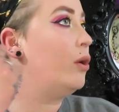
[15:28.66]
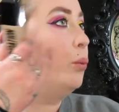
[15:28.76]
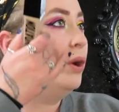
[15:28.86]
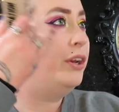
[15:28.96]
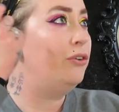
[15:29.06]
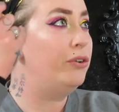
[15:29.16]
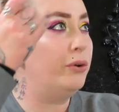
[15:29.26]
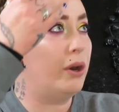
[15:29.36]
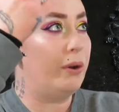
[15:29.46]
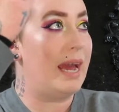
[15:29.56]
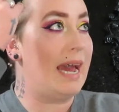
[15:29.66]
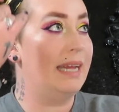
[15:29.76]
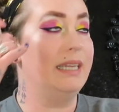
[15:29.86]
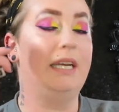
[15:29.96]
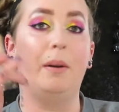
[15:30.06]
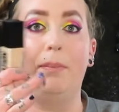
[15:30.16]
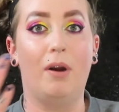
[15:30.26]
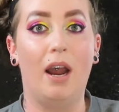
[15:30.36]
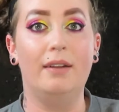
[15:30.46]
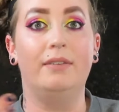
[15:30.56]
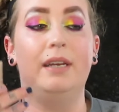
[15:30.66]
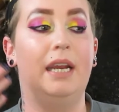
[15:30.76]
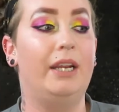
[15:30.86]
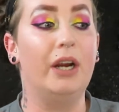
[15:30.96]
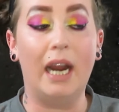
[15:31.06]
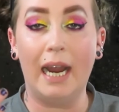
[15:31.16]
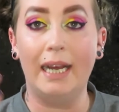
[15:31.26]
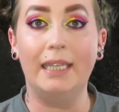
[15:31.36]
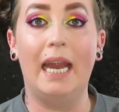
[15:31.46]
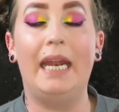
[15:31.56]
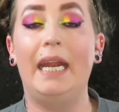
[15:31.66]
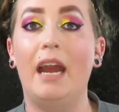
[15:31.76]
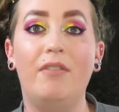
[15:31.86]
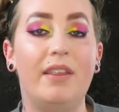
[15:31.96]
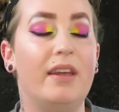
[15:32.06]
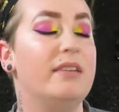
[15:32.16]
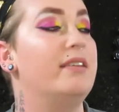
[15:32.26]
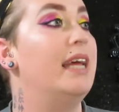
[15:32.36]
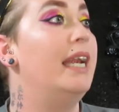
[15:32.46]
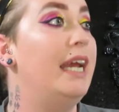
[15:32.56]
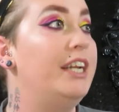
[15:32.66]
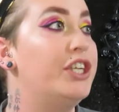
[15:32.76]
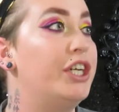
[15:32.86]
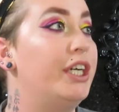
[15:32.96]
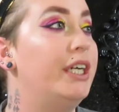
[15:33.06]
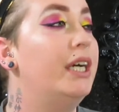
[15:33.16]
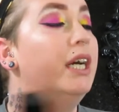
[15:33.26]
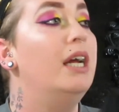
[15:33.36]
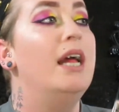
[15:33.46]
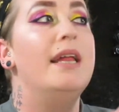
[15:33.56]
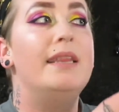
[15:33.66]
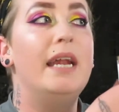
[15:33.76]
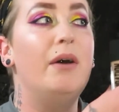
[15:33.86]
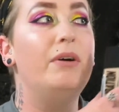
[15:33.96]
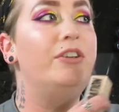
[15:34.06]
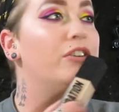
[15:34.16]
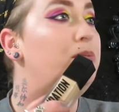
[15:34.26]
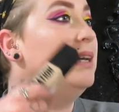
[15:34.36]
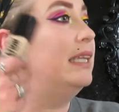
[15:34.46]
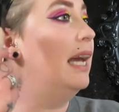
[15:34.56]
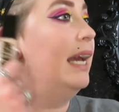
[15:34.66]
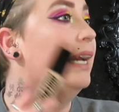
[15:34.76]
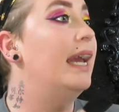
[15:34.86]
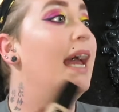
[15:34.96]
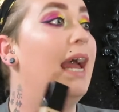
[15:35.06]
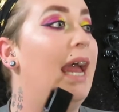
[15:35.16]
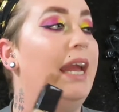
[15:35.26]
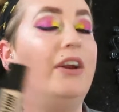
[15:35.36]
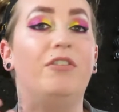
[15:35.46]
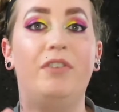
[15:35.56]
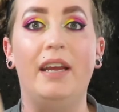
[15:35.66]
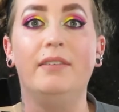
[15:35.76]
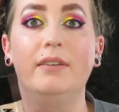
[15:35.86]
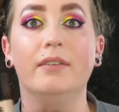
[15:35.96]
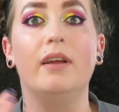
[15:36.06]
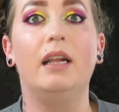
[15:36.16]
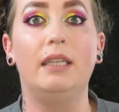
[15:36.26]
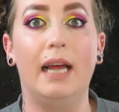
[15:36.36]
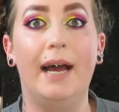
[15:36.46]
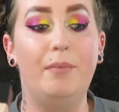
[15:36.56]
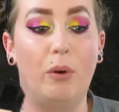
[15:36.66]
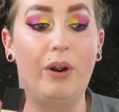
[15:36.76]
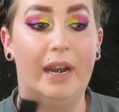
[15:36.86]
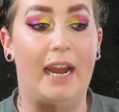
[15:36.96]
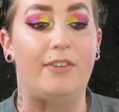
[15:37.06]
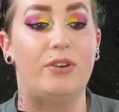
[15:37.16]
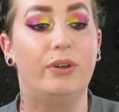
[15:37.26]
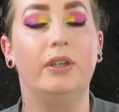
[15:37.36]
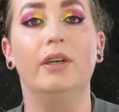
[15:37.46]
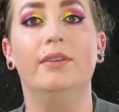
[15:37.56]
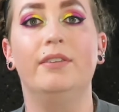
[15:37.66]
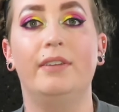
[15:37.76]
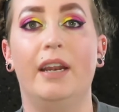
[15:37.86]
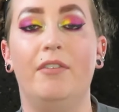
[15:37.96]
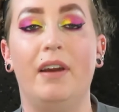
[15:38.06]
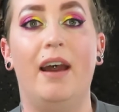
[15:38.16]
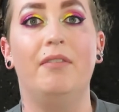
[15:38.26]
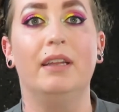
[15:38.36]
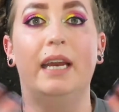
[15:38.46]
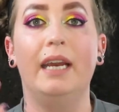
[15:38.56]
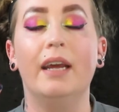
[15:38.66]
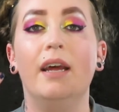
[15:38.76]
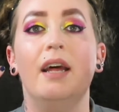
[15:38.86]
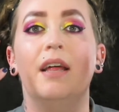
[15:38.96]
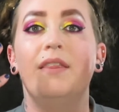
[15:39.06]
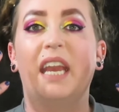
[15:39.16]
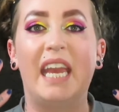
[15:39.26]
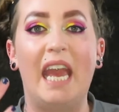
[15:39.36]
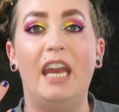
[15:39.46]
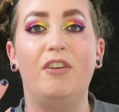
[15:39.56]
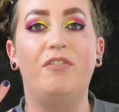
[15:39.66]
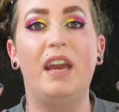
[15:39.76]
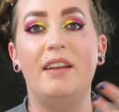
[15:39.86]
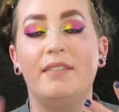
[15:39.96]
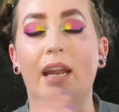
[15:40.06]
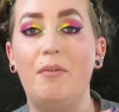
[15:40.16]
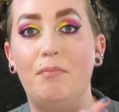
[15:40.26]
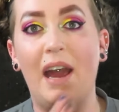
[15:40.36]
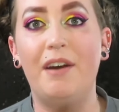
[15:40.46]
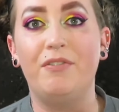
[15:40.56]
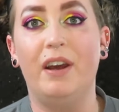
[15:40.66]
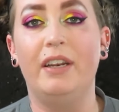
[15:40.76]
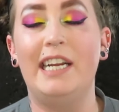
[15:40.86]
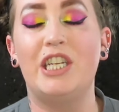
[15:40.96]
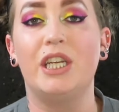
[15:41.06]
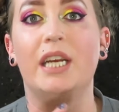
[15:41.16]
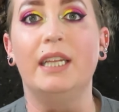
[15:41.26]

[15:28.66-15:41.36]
when you do go to add like your bronzing, your highlighting, everything to that nature, then it would just be like, hey, your face looks a lot more natural instead of having like the cake face that a matte foundation